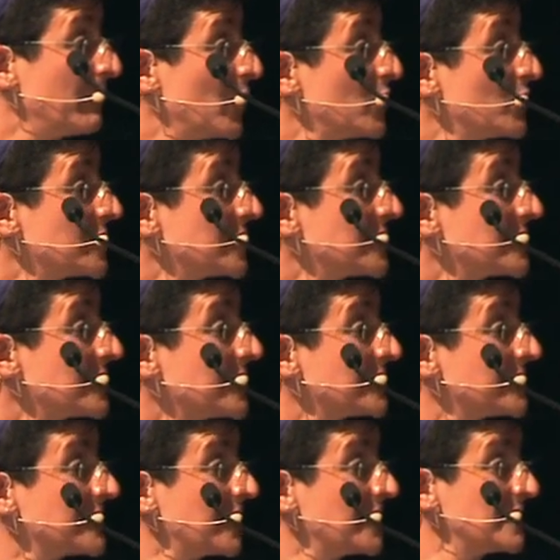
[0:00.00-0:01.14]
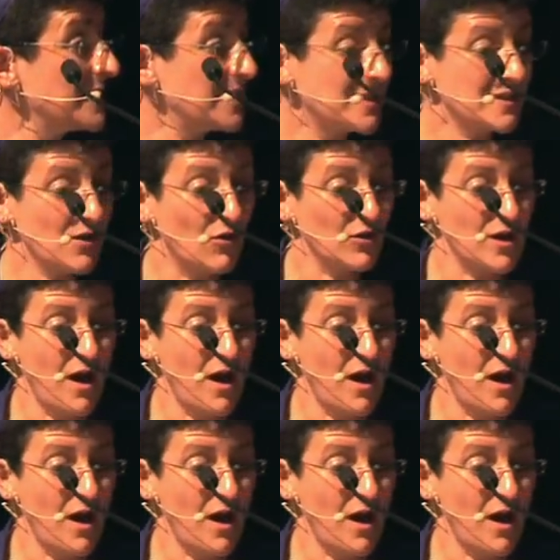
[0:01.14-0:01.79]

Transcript: Moses ascended on